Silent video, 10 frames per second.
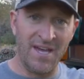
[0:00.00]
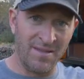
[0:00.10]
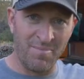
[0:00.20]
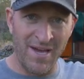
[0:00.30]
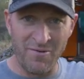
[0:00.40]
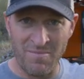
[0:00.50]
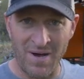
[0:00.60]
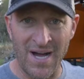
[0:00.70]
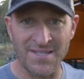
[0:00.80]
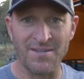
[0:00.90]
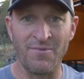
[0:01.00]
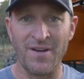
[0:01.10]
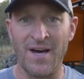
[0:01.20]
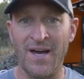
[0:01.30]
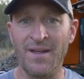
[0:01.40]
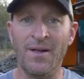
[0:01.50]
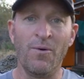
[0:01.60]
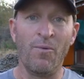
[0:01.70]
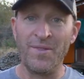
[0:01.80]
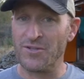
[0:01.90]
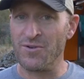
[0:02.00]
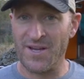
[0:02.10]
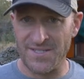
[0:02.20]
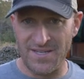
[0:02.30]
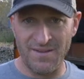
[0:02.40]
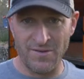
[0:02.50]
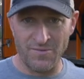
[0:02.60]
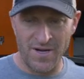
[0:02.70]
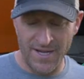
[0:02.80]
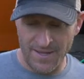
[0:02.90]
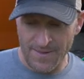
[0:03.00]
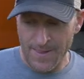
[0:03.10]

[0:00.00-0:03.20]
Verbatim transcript: and the battery box and whatnot when the truck isn't even running.